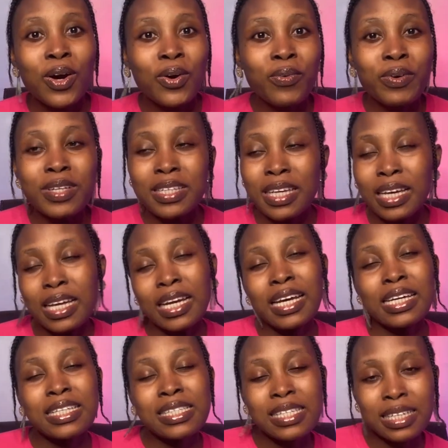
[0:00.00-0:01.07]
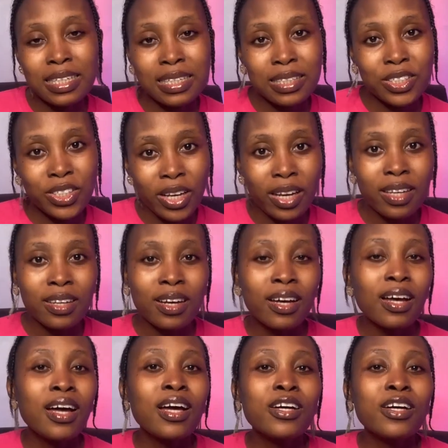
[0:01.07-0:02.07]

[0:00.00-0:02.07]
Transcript: with a client in China.